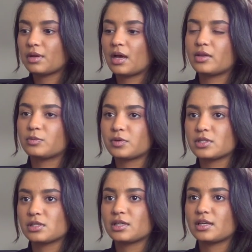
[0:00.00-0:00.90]
I know
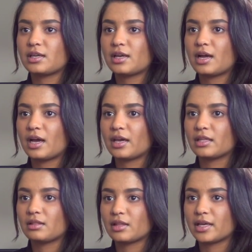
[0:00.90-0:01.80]
personally I
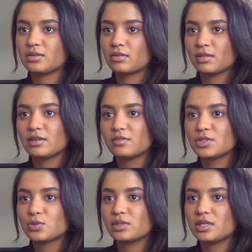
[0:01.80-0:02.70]
like to think
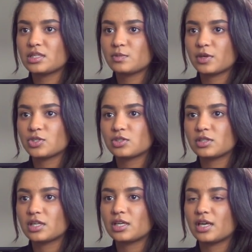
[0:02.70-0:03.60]
visually,
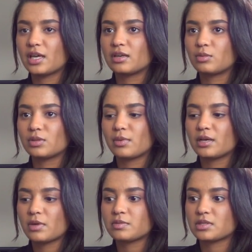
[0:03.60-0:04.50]
spatially, and with
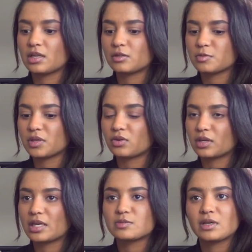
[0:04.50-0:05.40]
mind maps it helps me
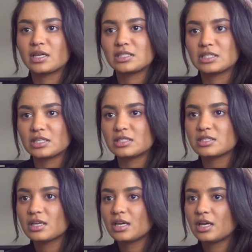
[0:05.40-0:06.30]
organize my
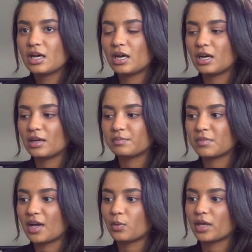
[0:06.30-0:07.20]
ideas um,
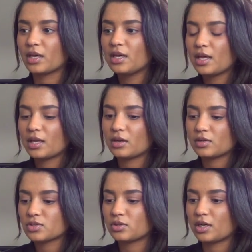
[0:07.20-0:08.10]
that way. And it
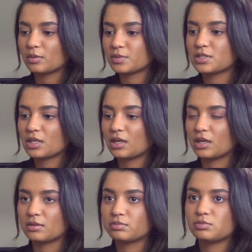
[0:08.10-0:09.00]
also helps
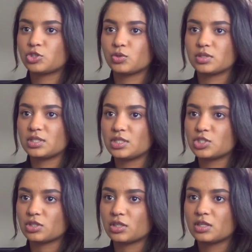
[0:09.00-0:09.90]
uh, show the
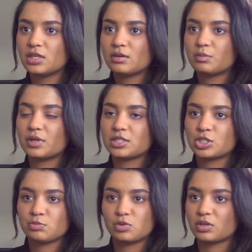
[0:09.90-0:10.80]
teacher
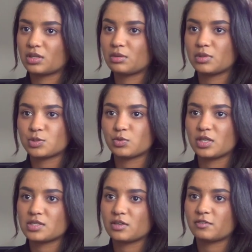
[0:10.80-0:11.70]
much more in a much more
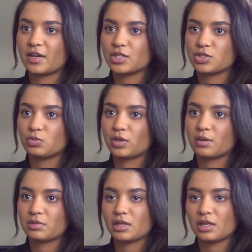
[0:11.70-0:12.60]
easier fashion what
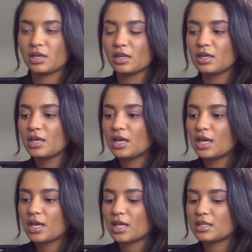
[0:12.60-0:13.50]
I'm thinking.
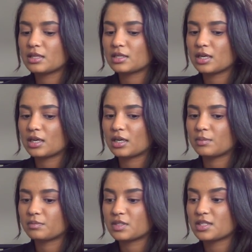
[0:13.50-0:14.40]
And uh,
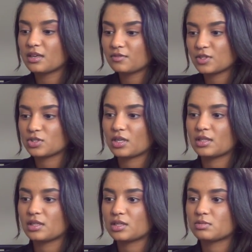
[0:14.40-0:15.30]
the second feature that I
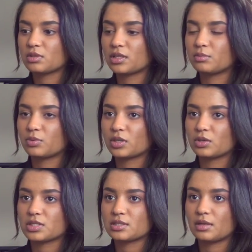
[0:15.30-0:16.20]
think is really
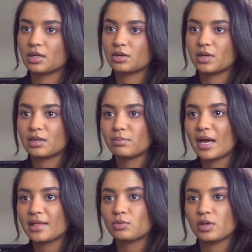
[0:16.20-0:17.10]
important is uh, creating
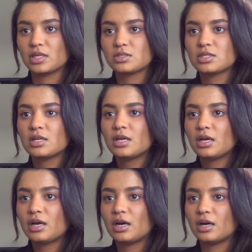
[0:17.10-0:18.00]
pathways,
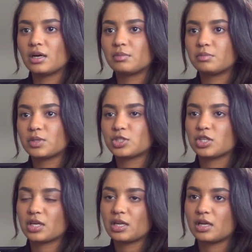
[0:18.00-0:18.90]
uh, which
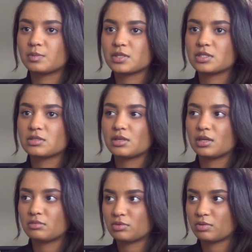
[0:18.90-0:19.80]
again helps us
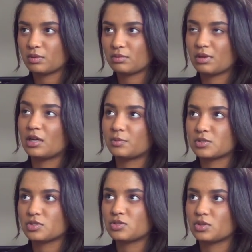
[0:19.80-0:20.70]
uh,
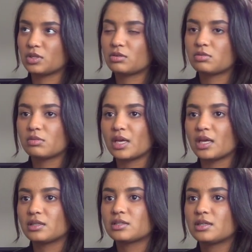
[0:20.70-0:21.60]
helps the student
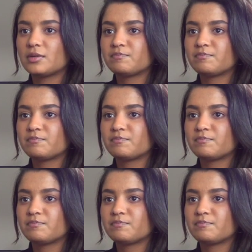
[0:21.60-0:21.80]
create